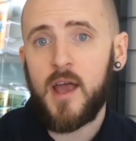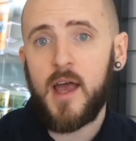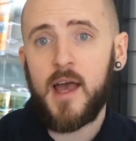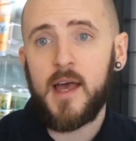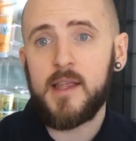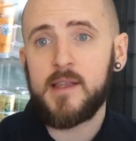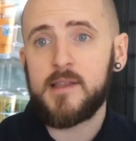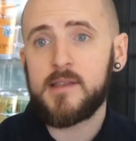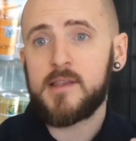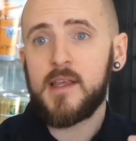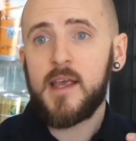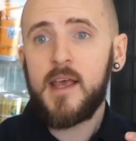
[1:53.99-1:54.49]

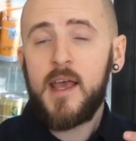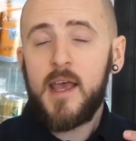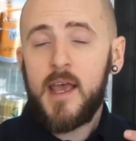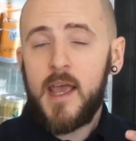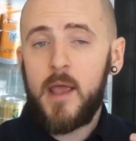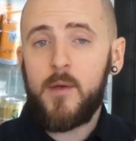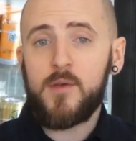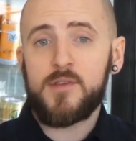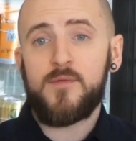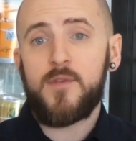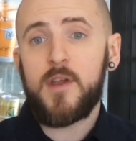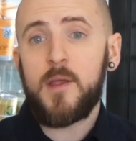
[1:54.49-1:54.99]
and
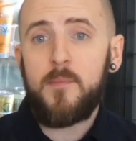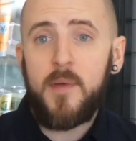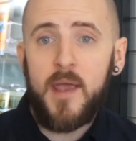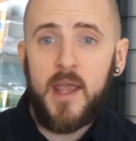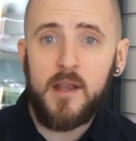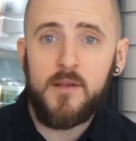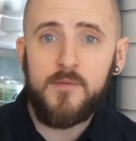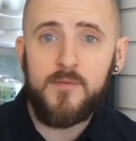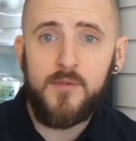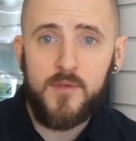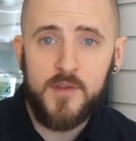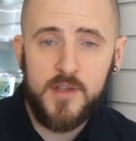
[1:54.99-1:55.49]
it was a very
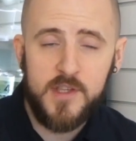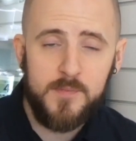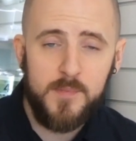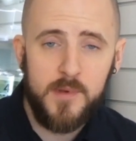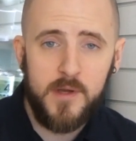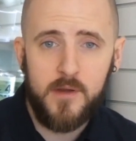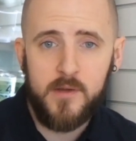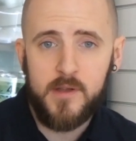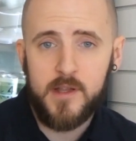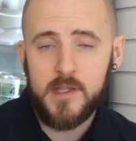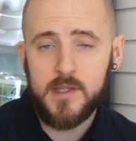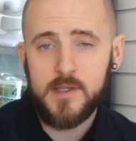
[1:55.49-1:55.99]
painful
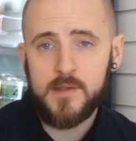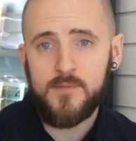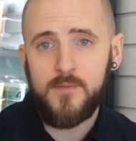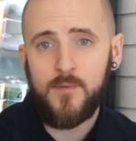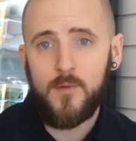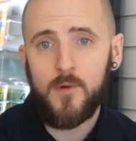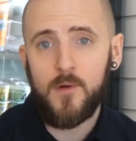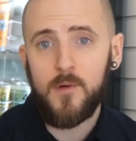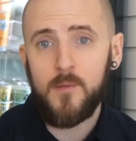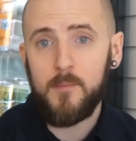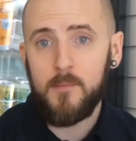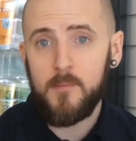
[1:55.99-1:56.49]
experience
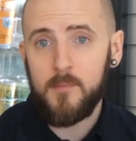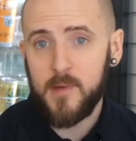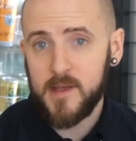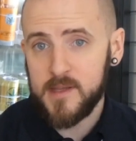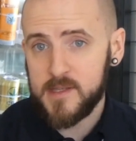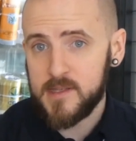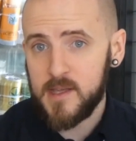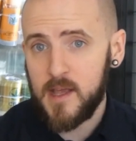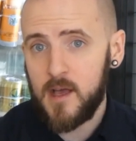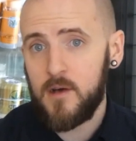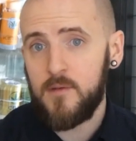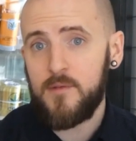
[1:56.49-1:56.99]
for
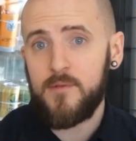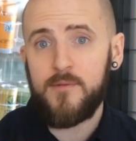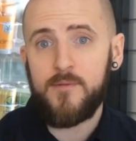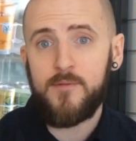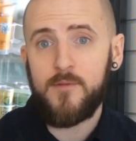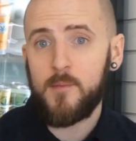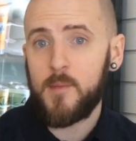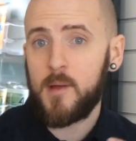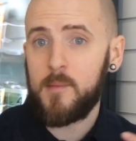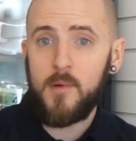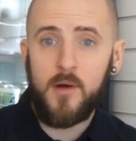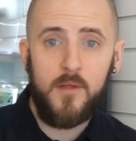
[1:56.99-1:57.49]
myself,
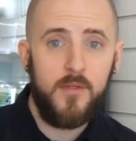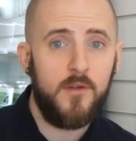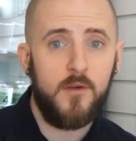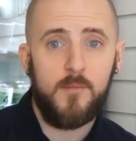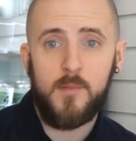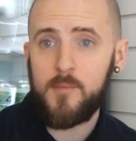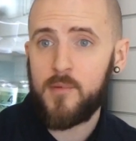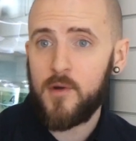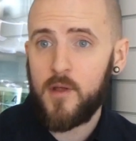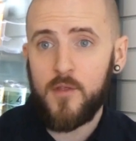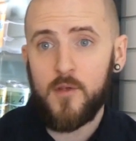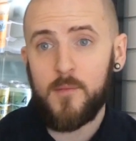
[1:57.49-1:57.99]
for my mother,
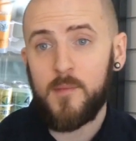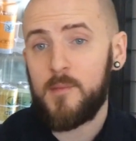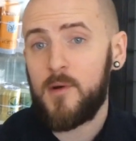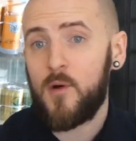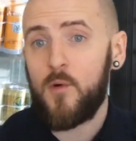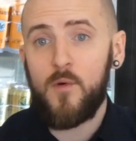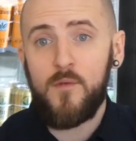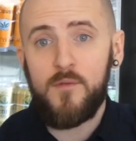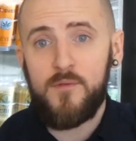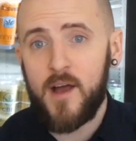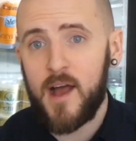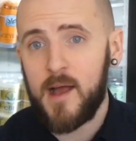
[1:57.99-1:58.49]
my brother, and my
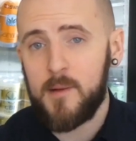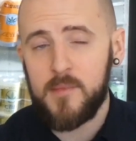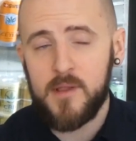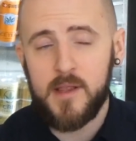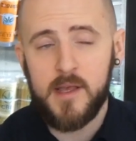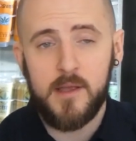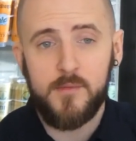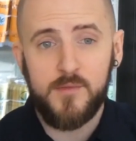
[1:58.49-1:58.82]
whole family.